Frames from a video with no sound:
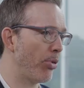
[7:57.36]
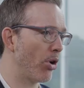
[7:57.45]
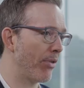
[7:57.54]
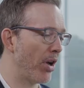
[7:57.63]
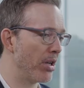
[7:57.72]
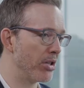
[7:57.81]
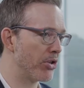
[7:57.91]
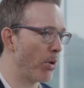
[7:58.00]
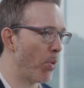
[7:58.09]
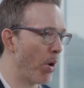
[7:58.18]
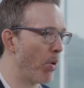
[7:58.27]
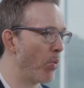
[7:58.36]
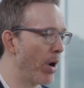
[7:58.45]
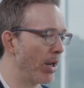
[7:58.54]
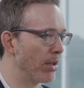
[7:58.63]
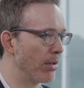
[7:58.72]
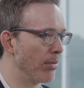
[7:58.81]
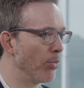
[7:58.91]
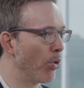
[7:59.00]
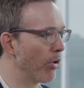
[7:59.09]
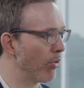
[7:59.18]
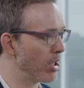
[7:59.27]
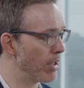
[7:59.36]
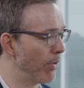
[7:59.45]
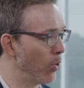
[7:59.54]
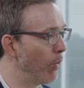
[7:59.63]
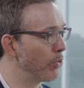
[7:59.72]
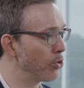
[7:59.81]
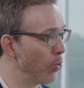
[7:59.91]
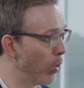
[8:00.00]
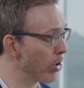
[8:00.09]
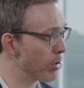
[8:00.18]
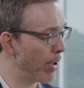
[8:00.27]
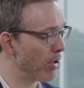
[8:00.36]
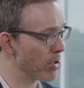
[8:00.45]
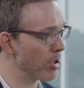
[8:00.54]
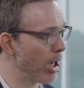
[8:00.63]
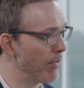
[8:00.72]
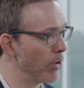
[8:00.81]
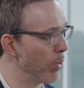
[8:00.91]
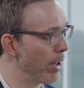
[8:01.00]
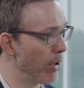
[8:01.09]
part of our history where we went more aggressively offshore was post-COVID, where